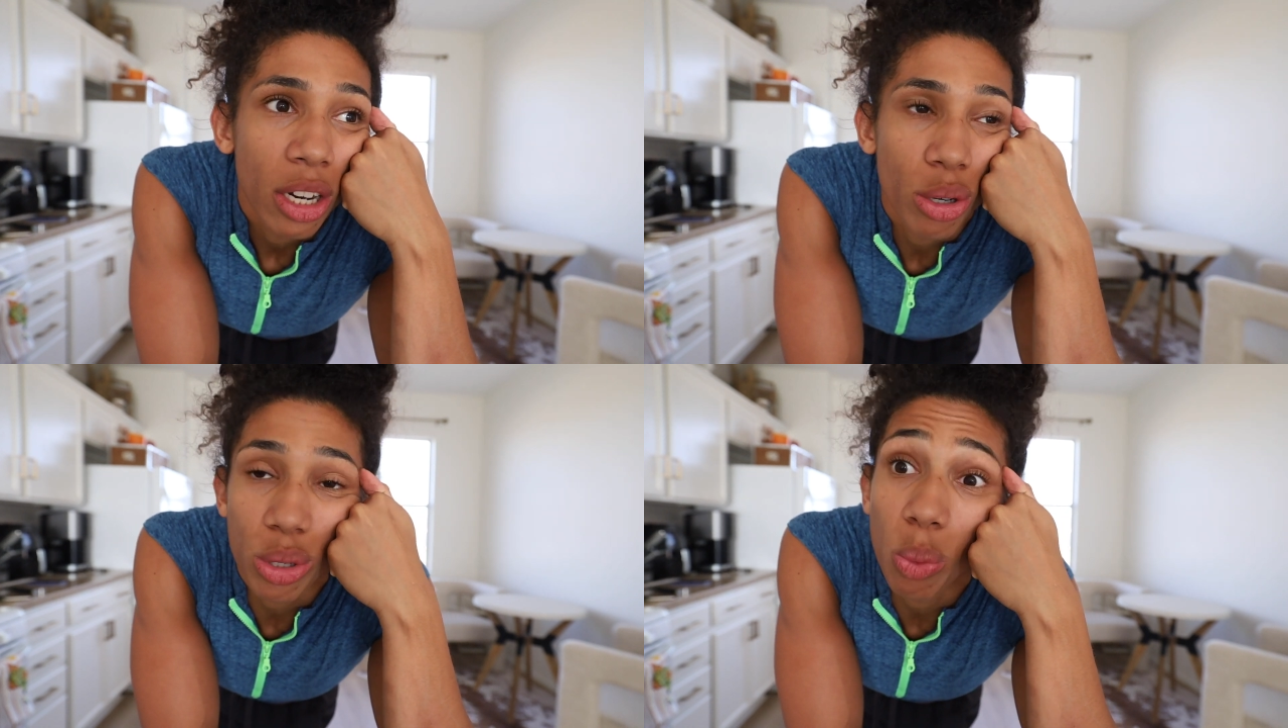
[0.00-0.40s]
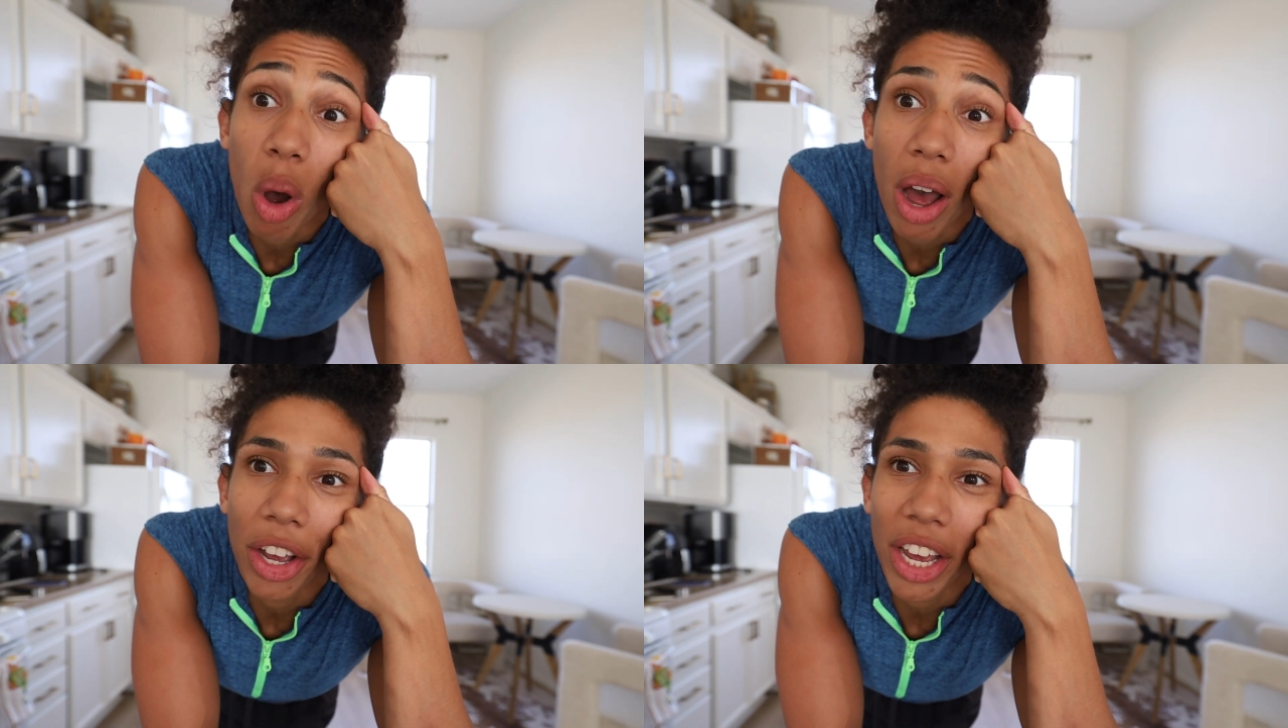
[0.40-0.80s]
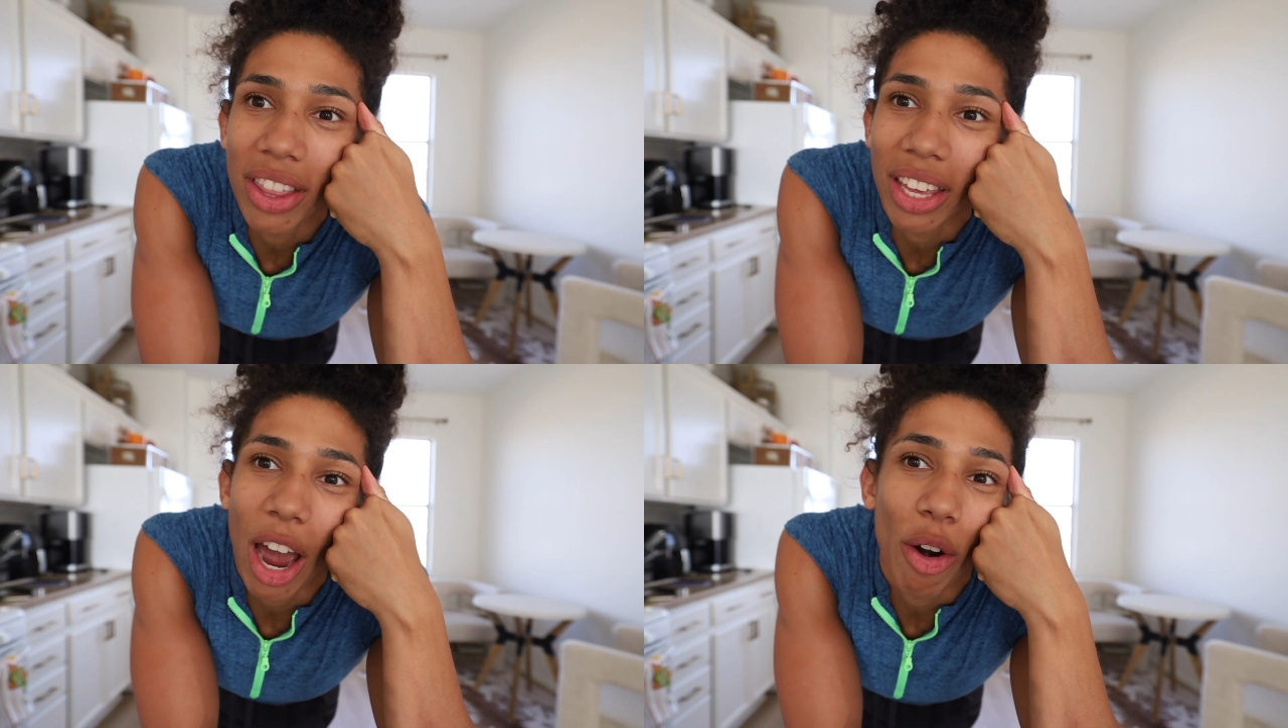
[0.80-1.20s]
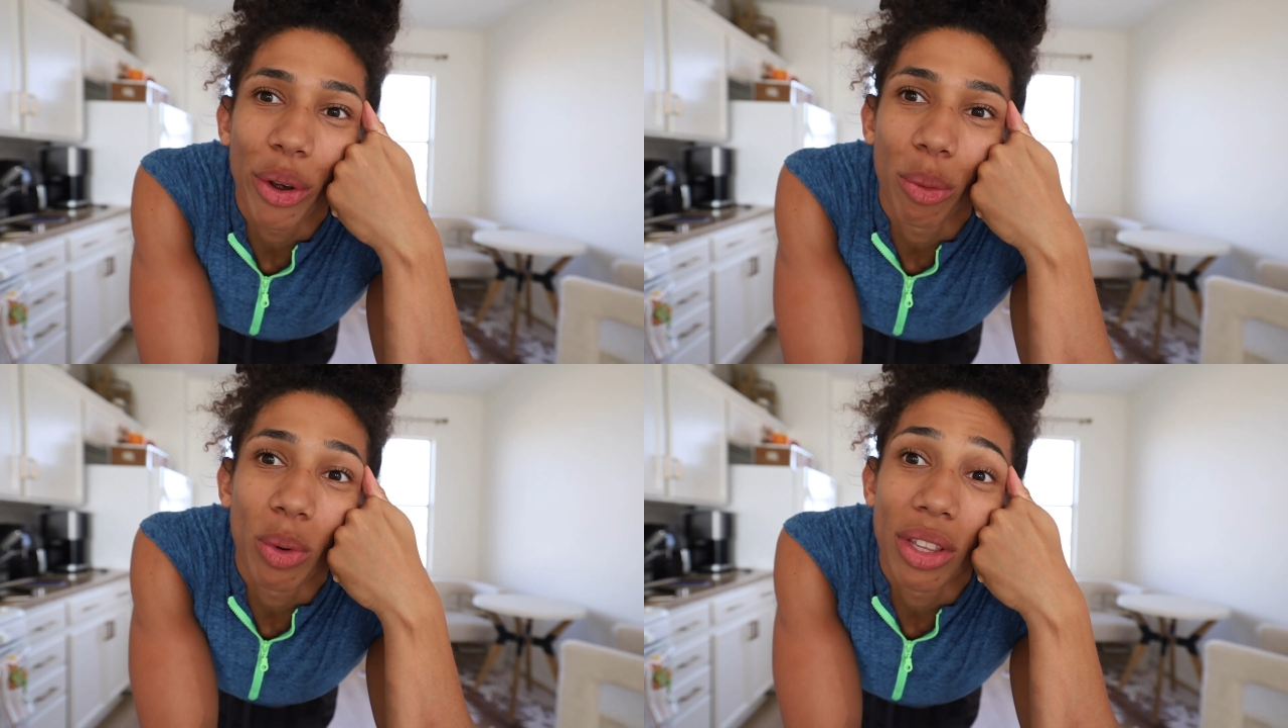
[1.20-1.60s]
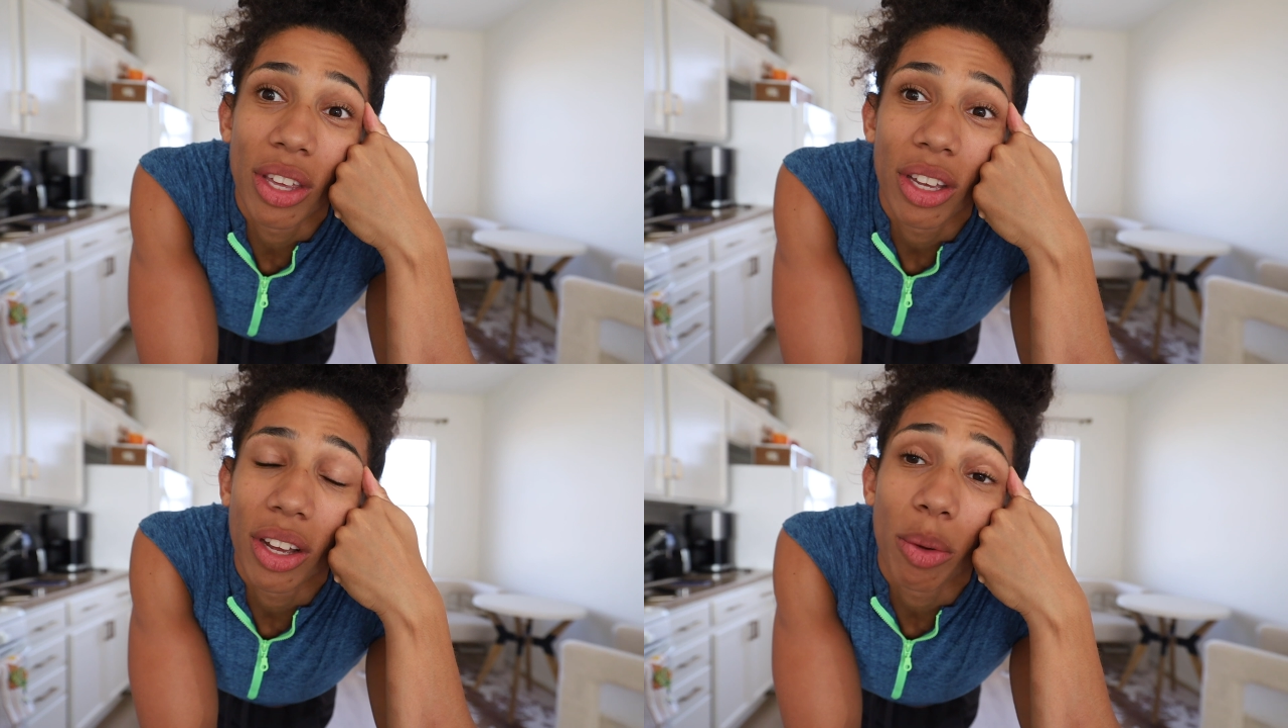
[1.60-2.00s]
do some work and then carry on with
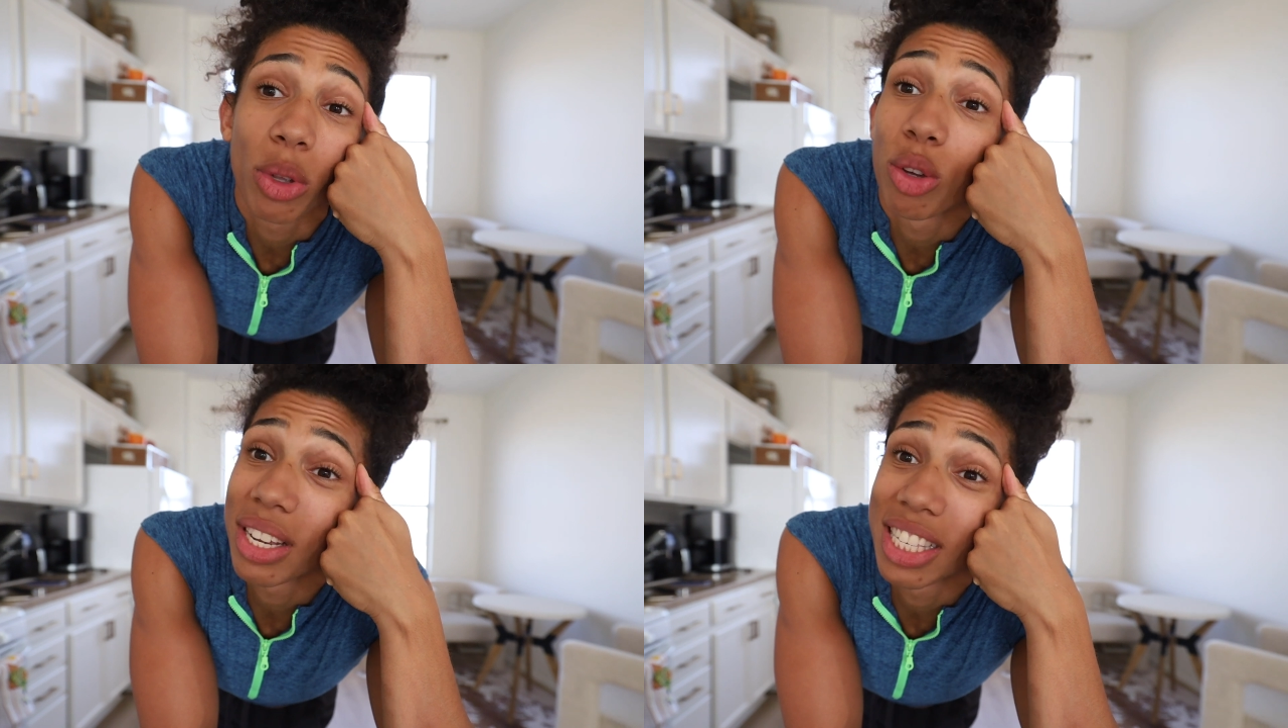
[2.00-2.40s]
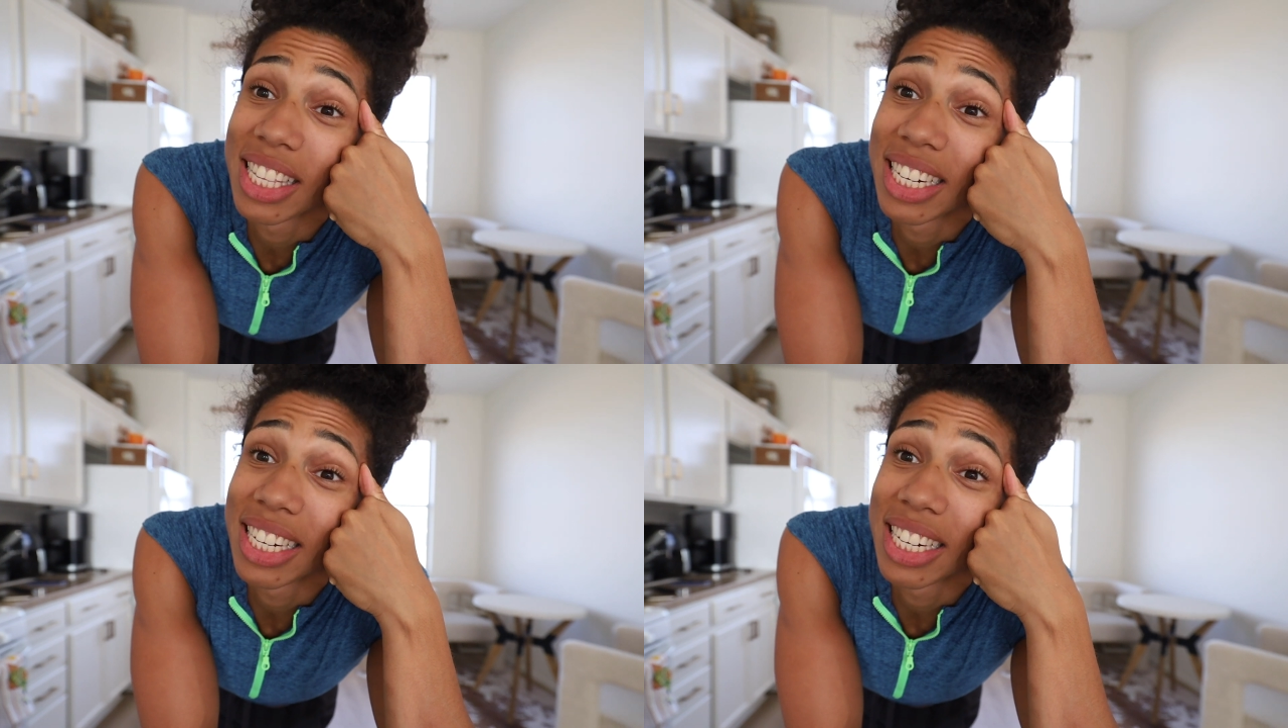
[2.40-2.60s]
the rest of the